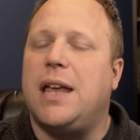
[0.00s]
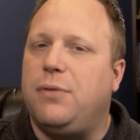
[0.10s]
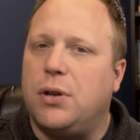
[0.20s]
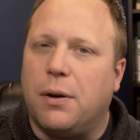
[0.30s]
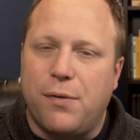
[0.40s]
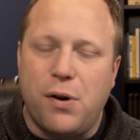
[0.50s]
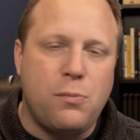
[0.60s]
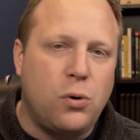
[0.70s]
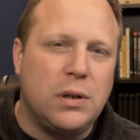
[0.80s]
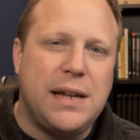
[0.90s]
And if you
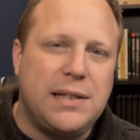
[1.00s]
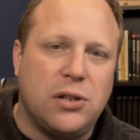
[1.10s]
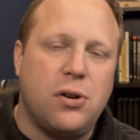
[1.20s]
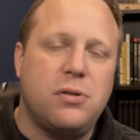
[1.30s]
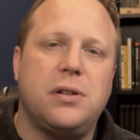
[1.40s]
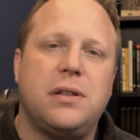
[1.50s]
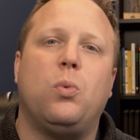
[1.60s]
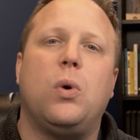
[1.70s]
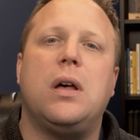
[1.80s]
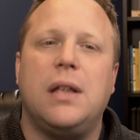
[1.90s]
convert more leads and nurture
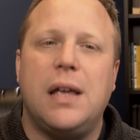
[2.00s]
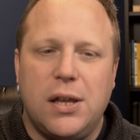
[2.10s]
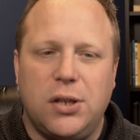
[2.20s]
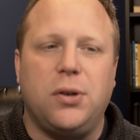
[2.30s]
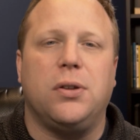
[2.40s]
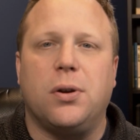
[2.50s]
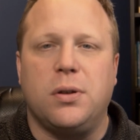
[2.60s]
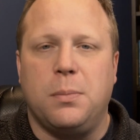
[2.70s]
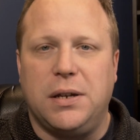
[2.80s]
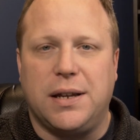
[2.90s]
them well, you can
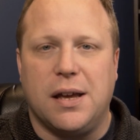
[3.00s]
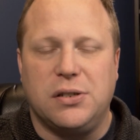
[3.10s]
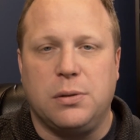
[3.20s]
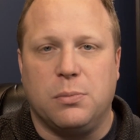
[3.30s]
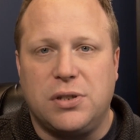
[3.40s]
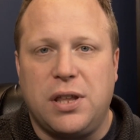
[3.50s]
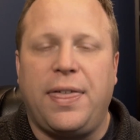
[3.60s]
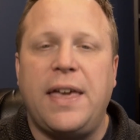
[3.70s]
turn them into customers.